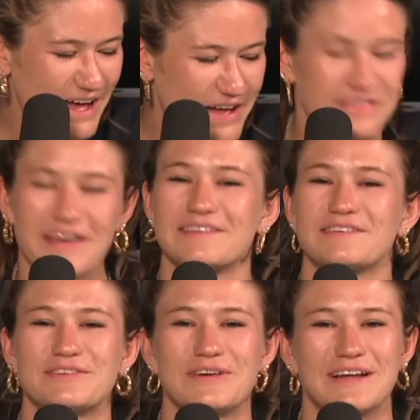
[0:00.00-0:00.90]
Thanks
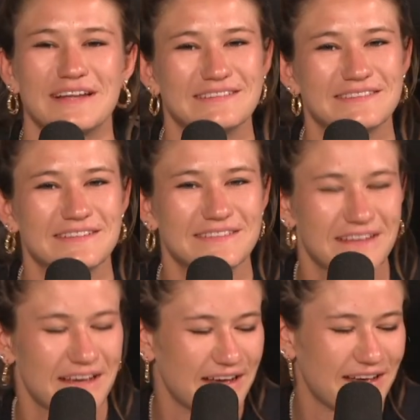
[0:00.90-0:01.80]
to all our listeners.
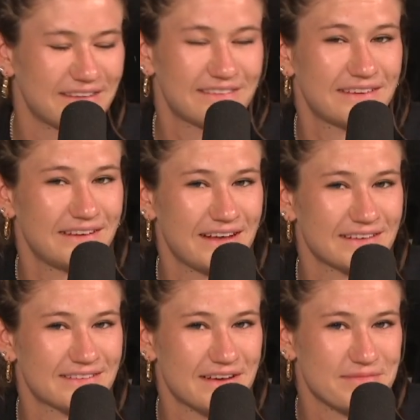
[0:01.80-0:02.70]
See you
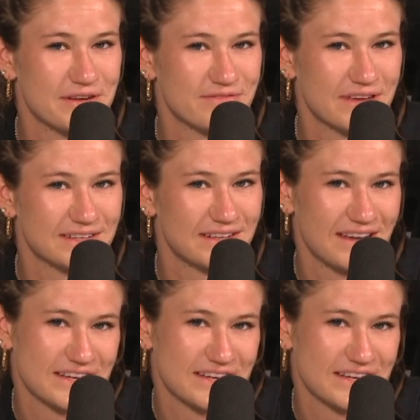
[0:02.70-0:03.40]
next time. Don't forget to like,